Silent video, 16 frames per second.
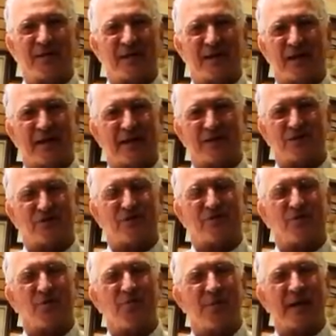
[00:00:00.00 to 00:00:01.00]
that
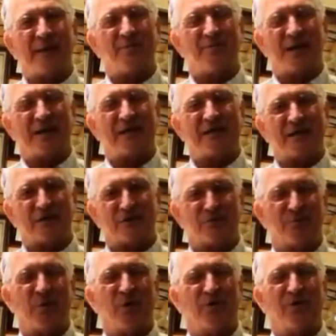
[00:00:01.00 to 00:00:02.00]
lasted for many, many years.
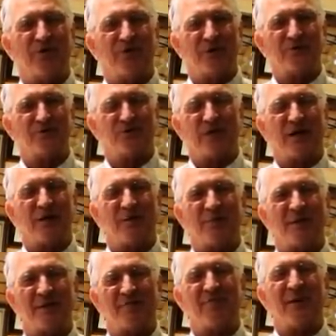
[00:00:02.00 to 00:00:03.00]
Both of those
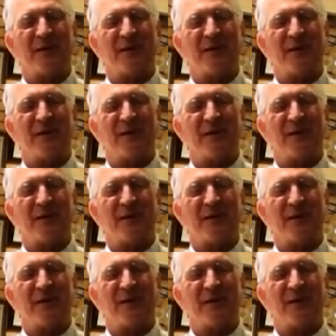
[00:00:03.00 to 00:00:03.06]
gentlemen have